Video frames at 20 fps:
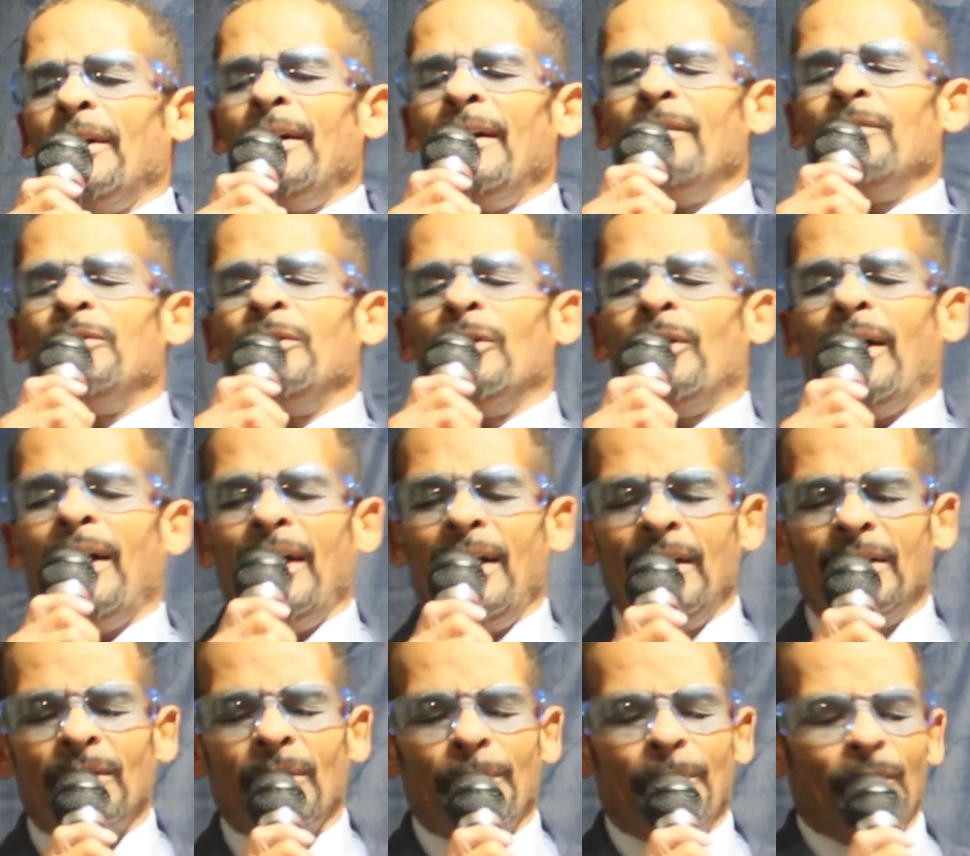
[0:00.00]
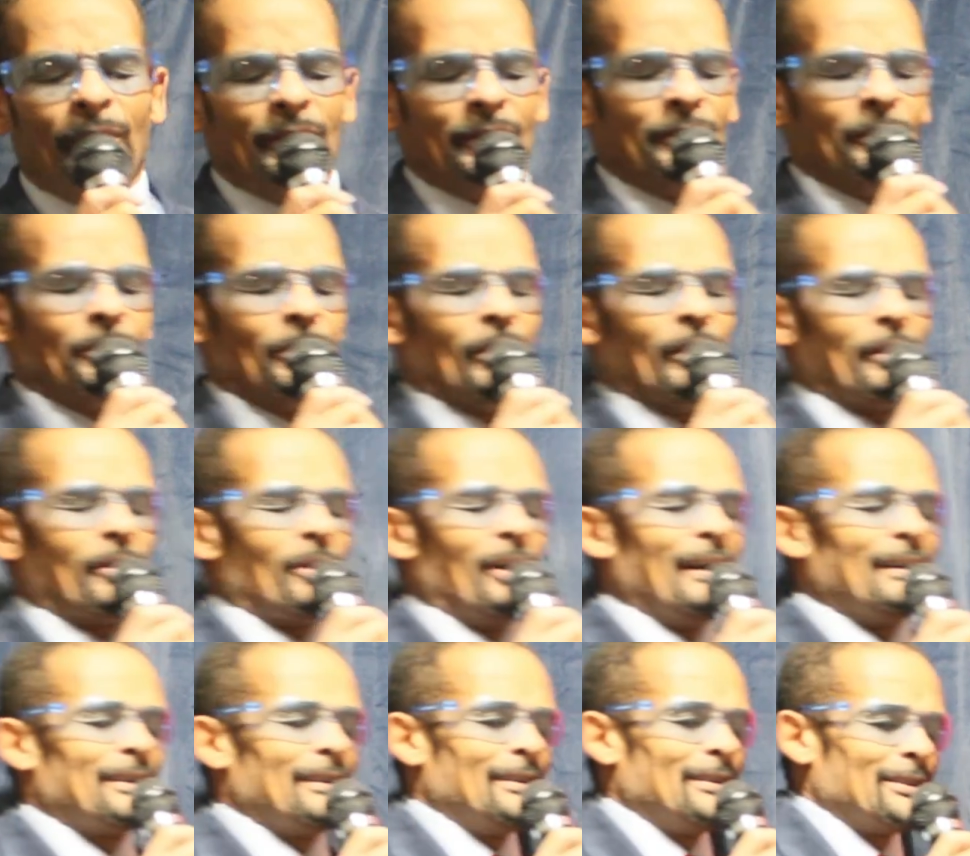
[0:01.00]
Have your hand upon them, Lord.
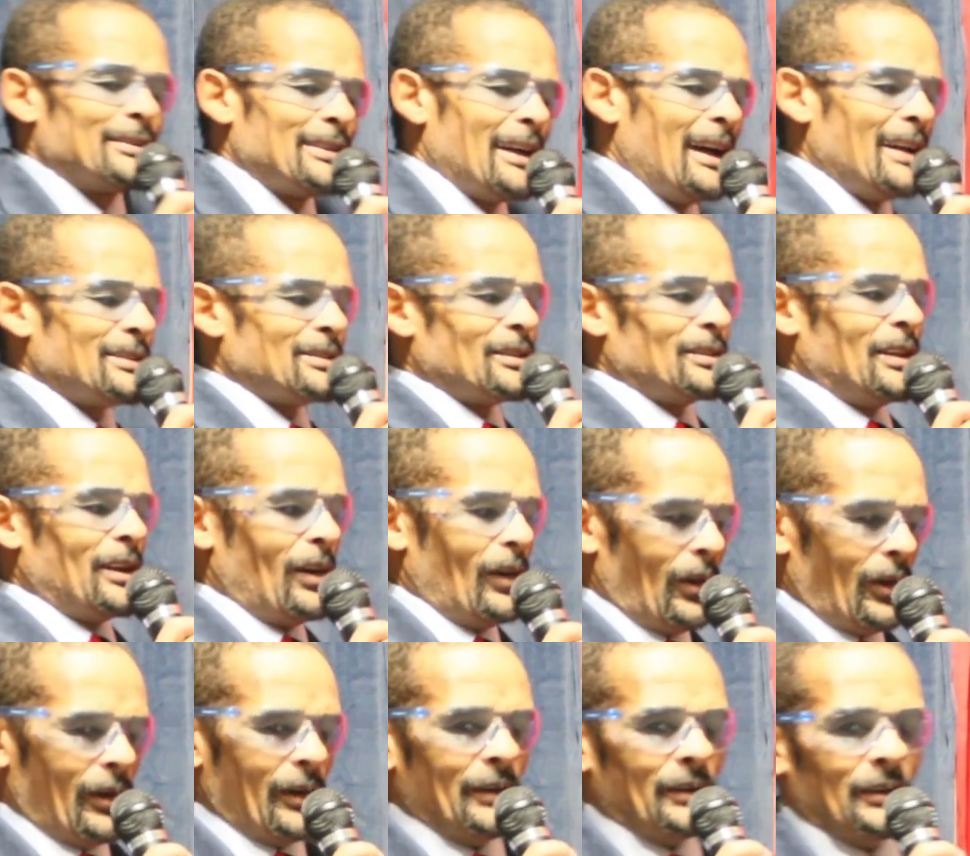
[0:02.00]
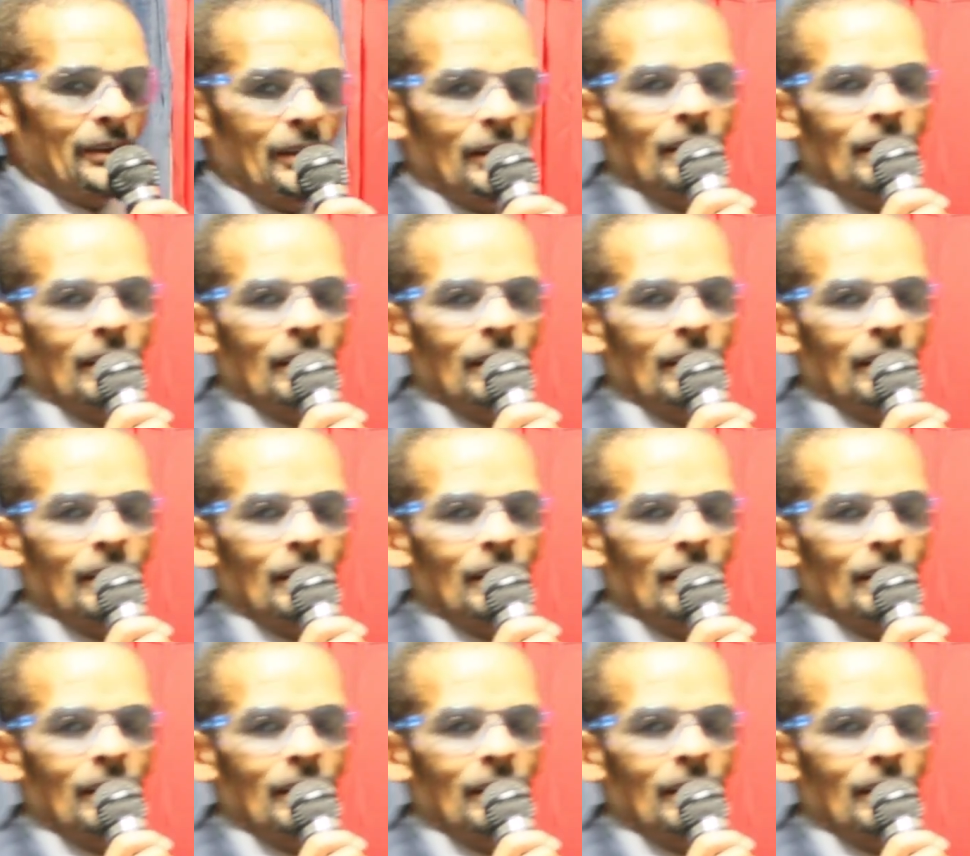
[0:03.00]
Grant the desires of their heart.